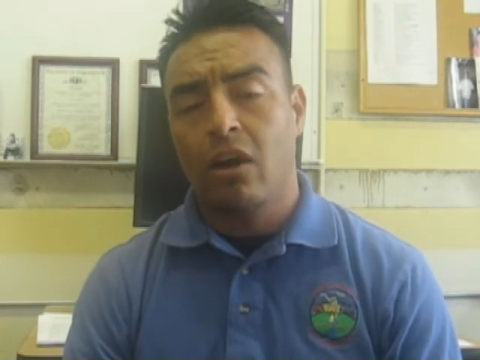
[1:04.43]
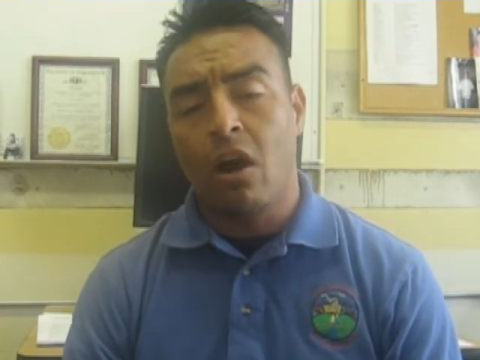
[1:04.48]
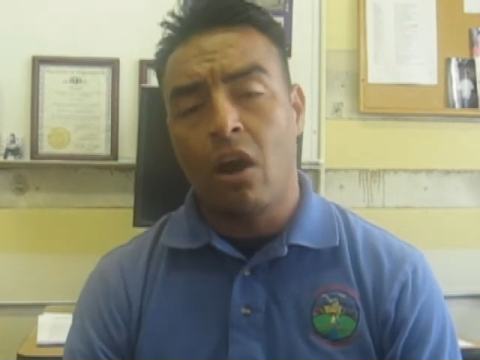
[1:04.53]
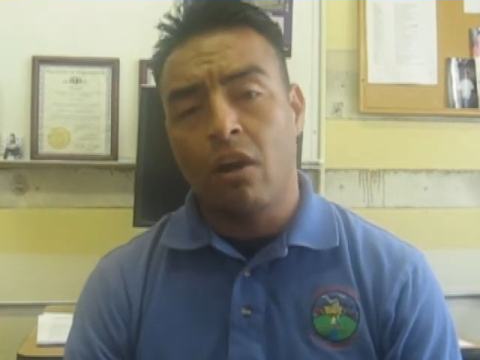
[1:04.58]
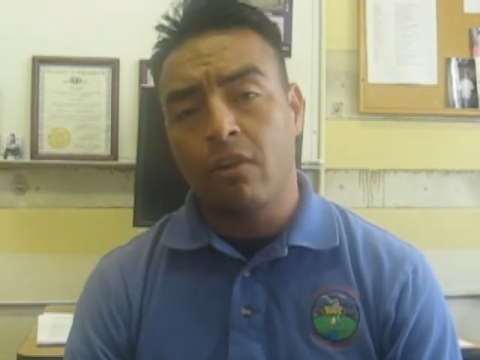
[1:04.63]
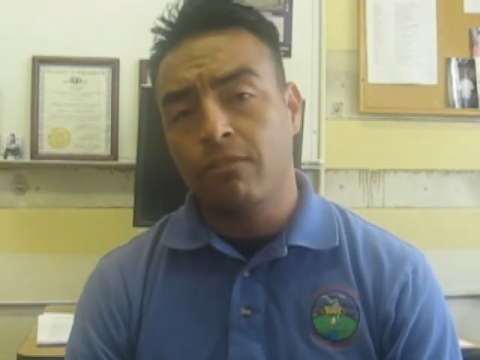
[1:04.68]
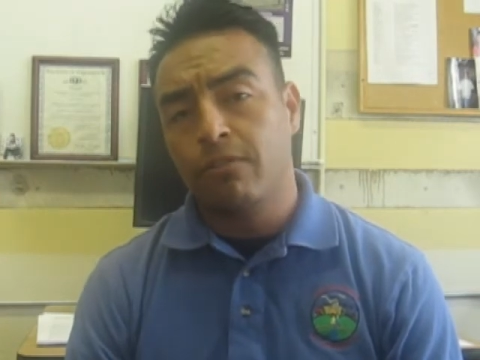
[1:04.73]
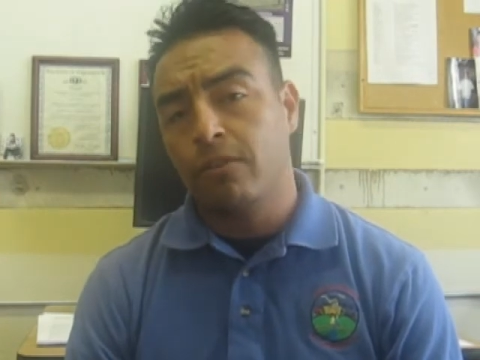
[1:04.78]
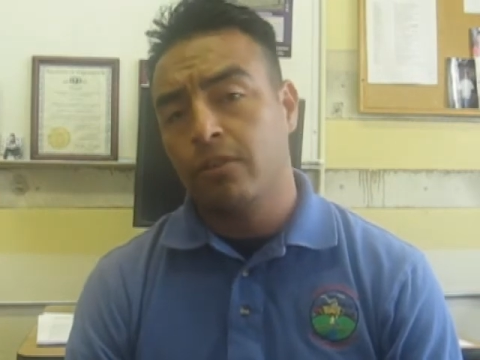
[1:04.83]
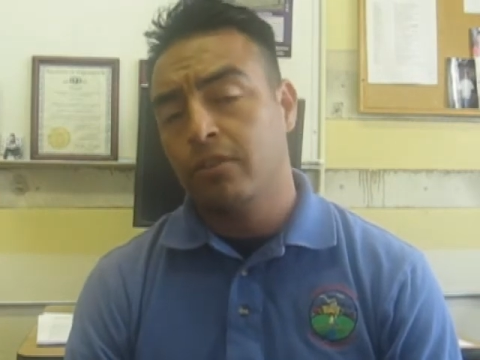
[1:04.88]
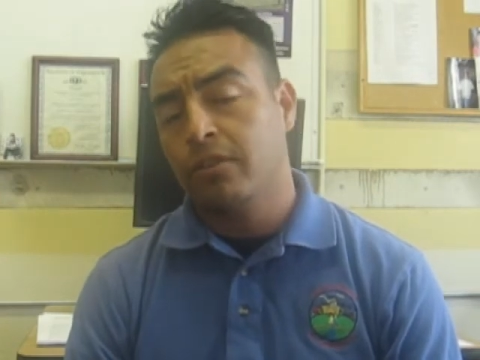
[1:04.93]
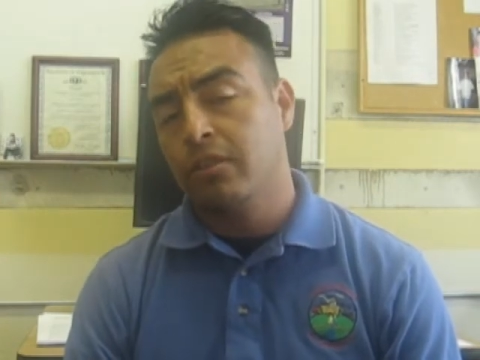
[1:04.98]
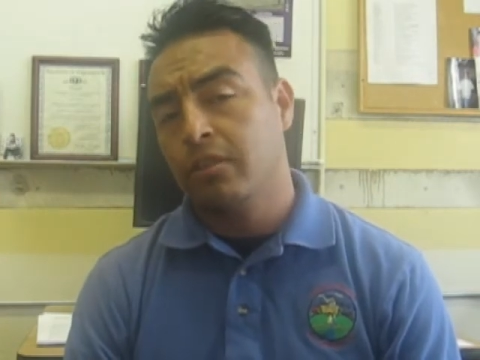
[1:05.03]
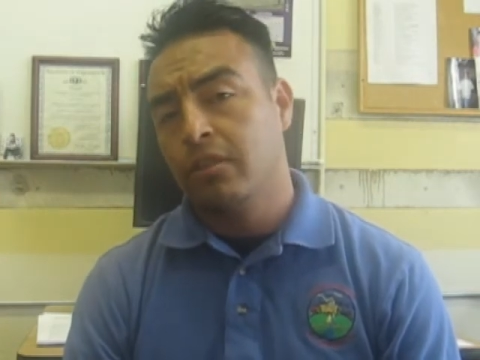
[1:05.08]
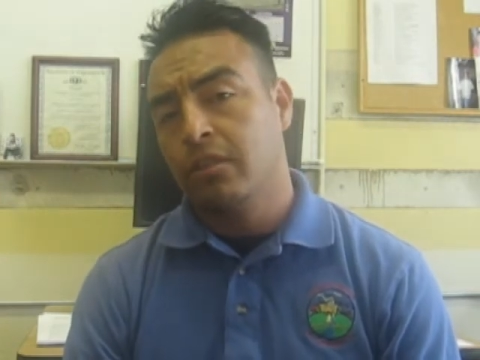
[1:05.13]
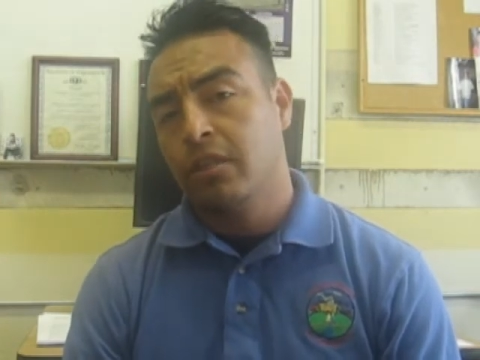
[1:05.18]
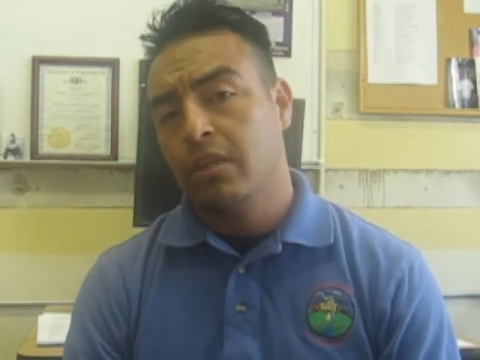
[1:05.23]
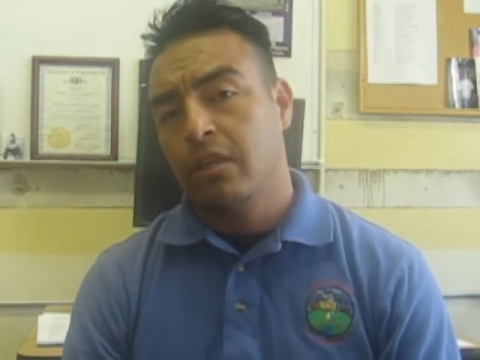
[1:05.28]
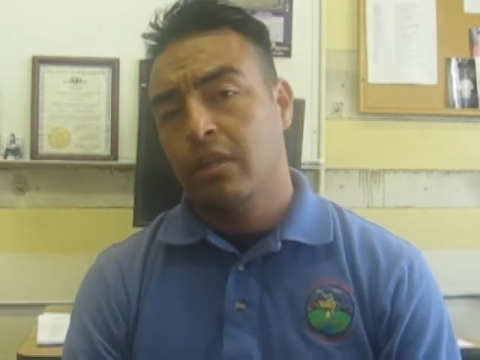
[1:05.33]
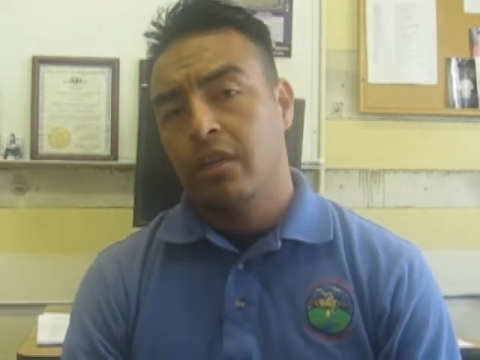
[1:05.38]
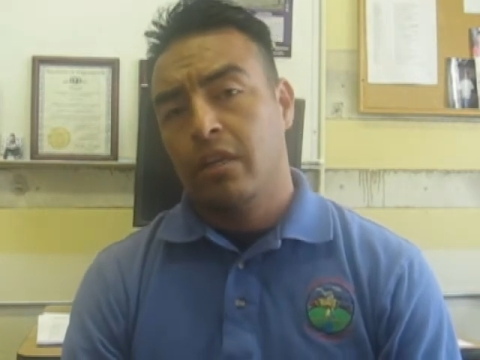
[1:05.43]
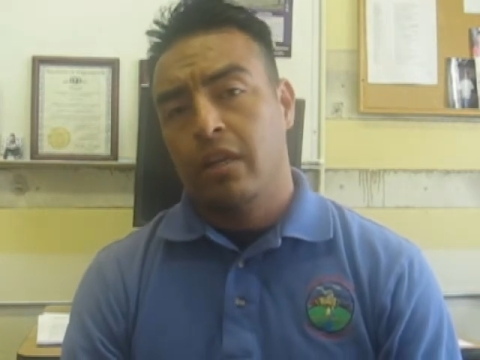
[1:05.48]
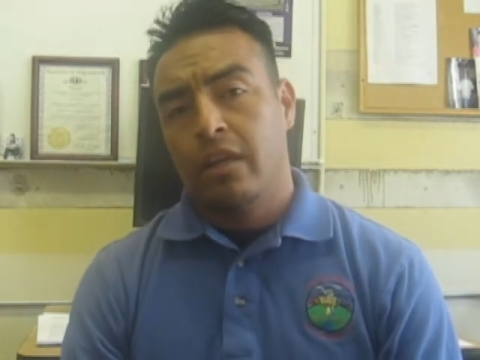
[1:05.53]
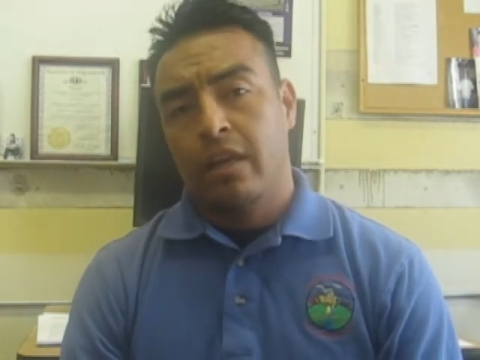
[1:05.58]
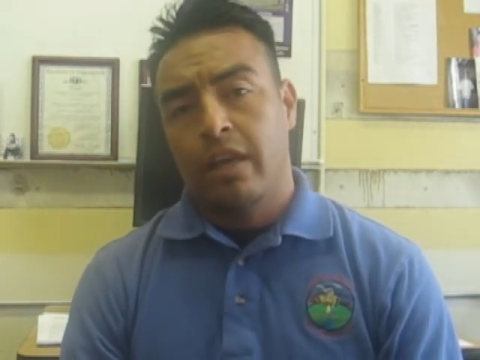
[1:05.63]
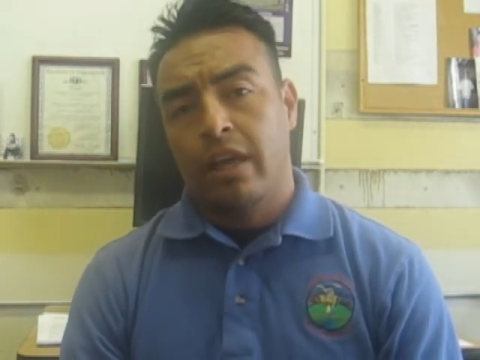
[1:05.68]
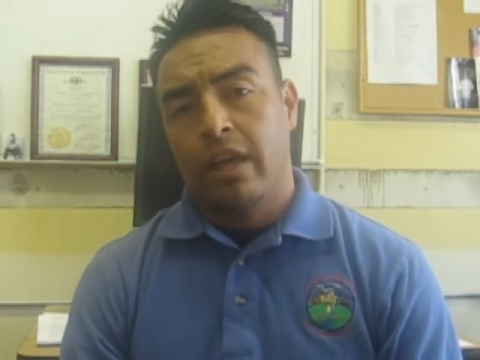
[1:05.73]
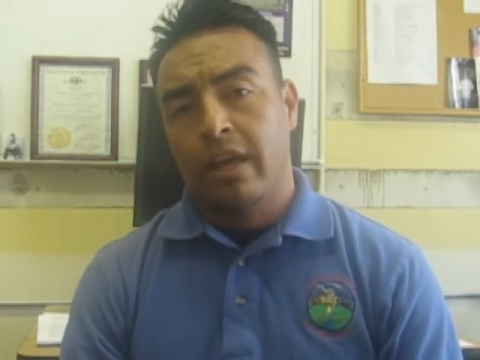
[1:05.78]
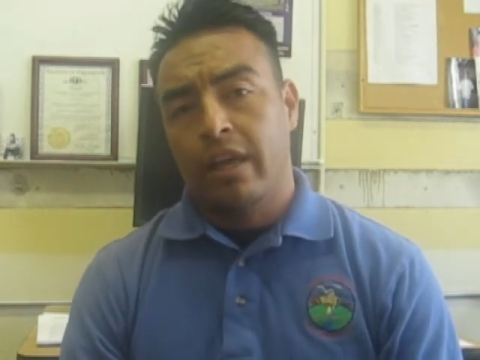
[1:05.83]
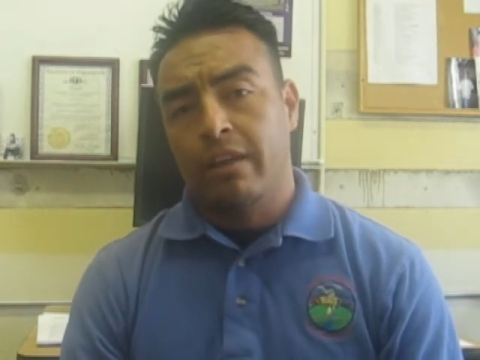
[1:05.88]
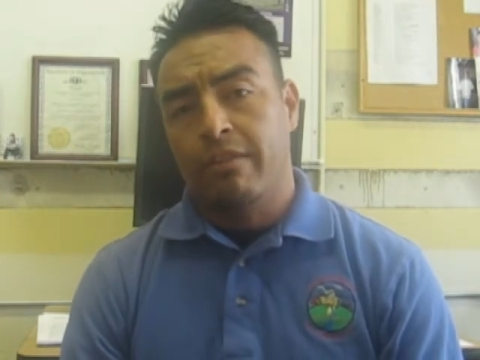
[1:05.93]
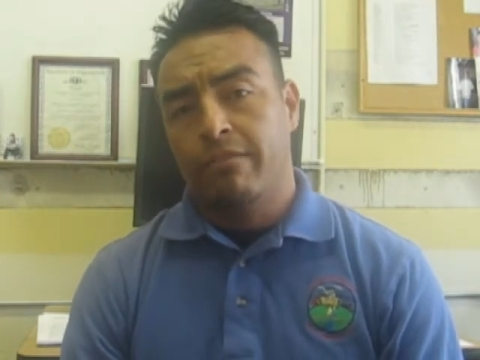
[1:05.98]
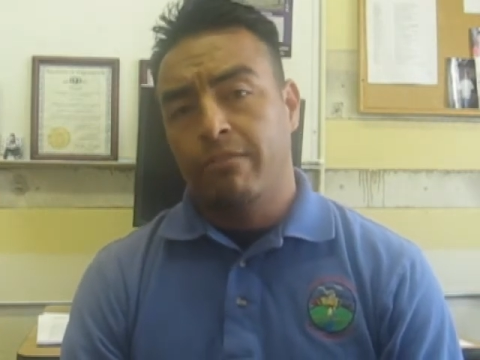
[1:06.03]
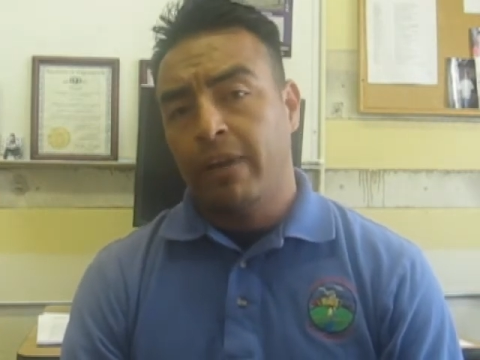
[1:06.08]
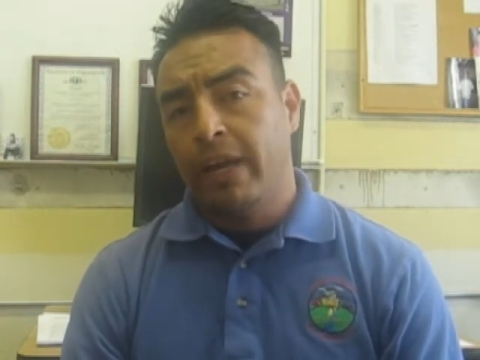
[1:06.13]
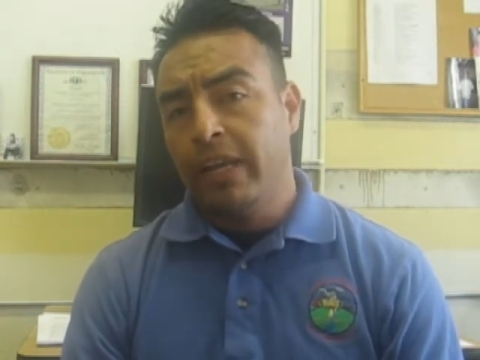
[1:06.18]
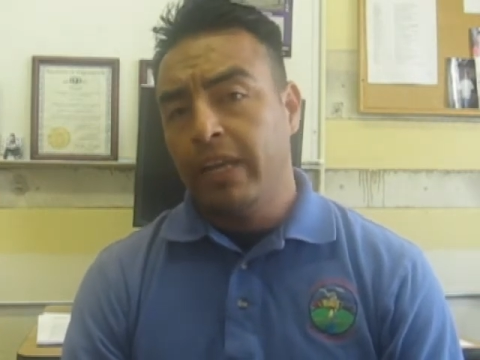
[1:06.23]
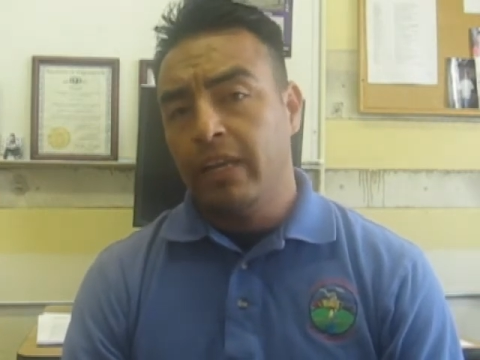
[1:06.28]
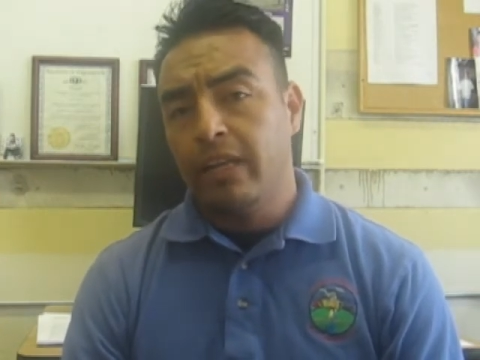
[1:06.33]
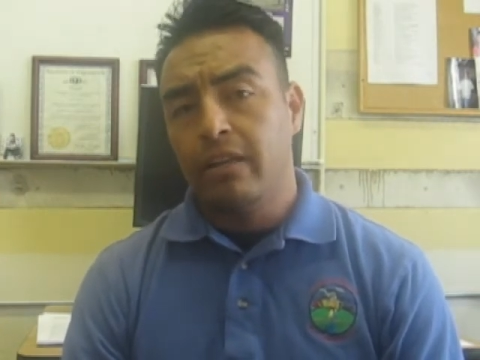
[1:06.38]
offers. And if
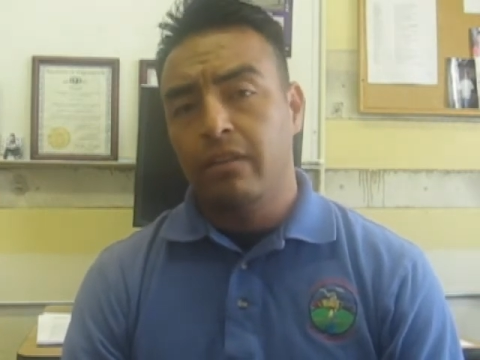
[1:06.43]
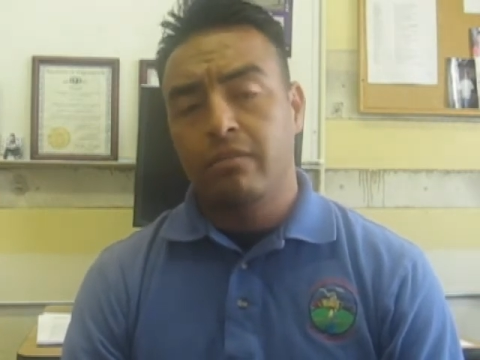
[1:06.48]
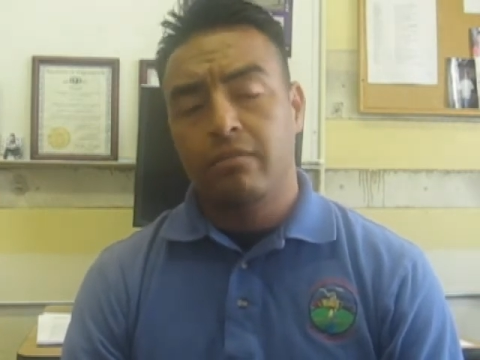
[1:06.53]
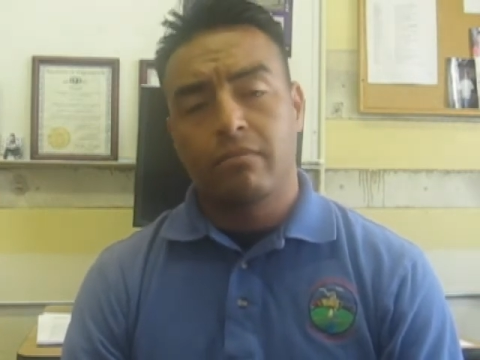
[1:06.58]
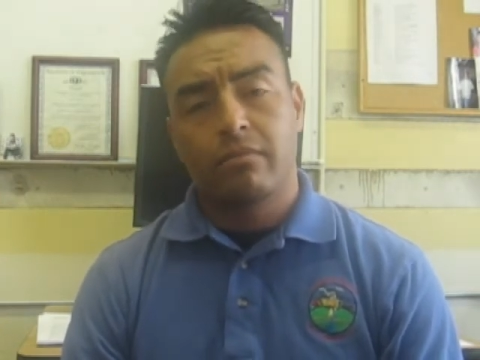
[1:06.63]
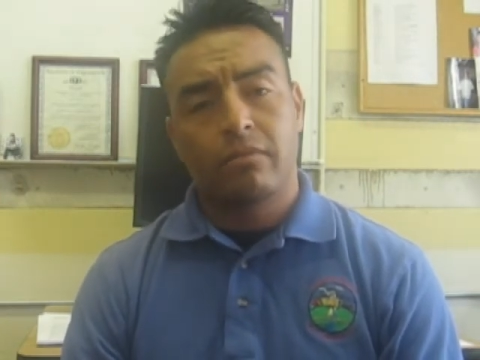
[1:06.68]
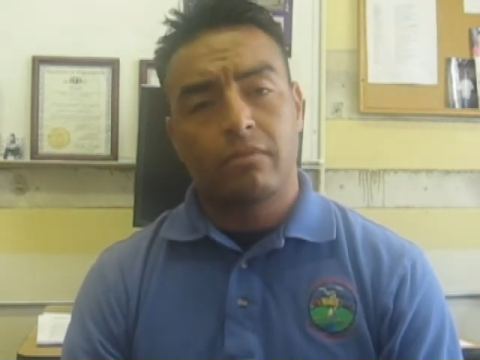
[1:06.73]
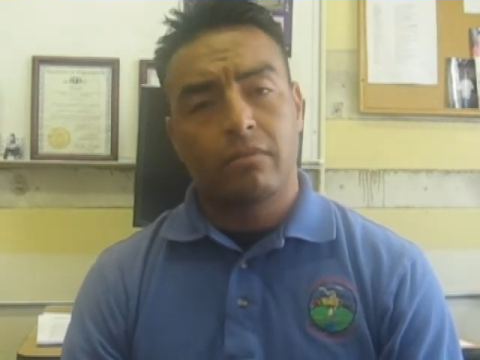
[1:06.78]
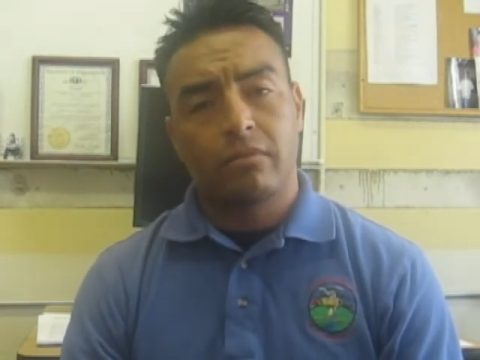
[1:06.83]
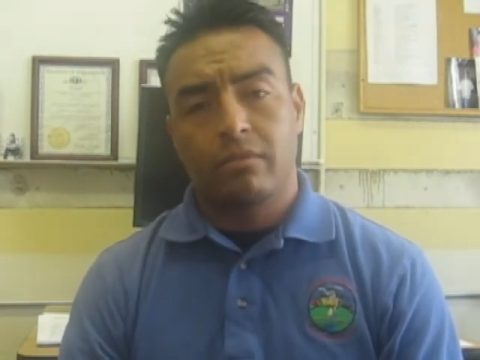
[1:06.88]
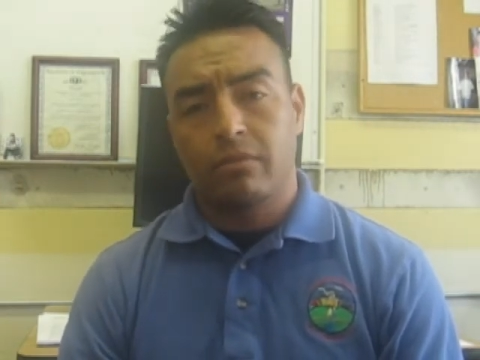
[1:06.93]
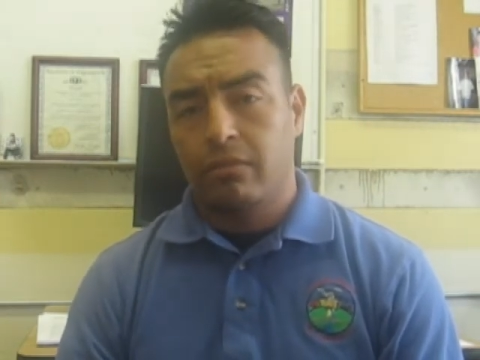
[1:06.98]
I can